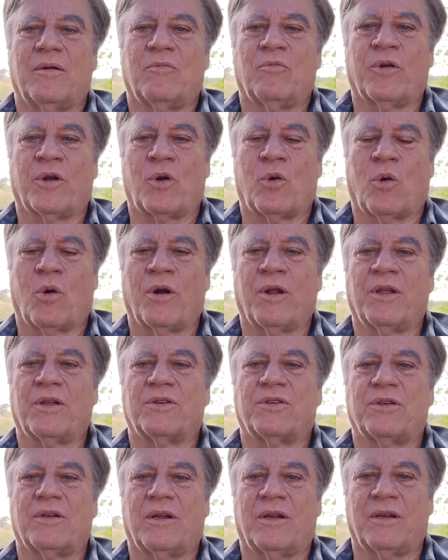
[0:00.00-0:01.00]

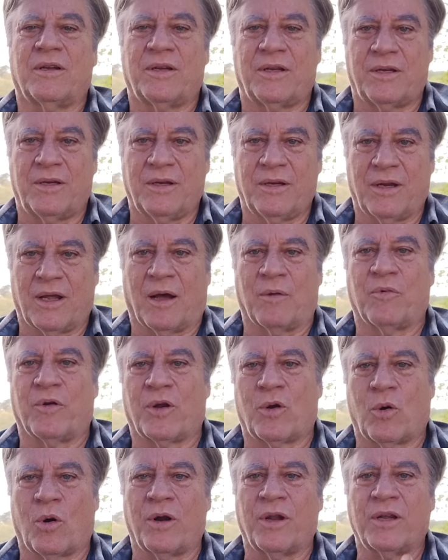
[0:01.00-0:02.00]
recordings. I'm
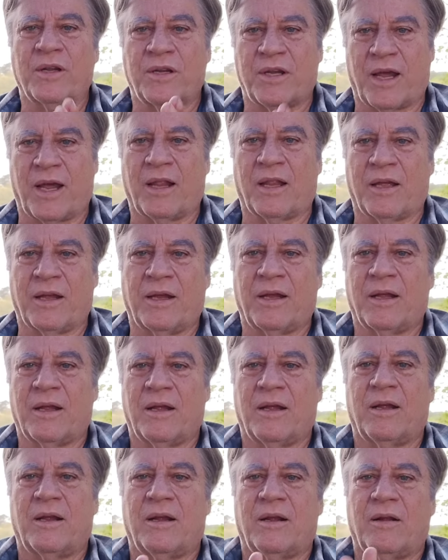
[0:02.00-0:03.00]
recording daily
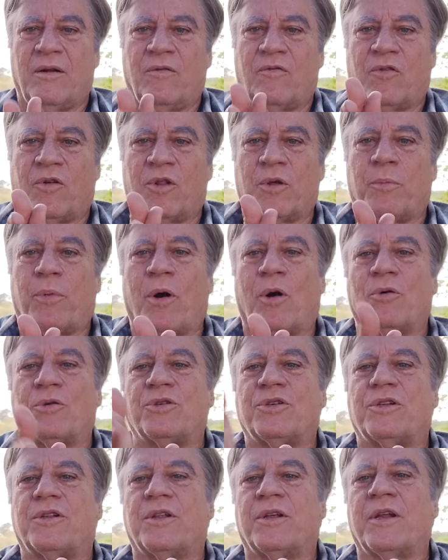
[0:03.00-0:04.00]
for the
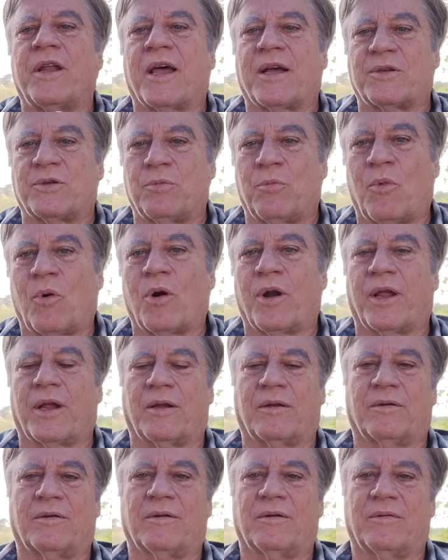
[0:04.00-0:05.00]
post the next morning.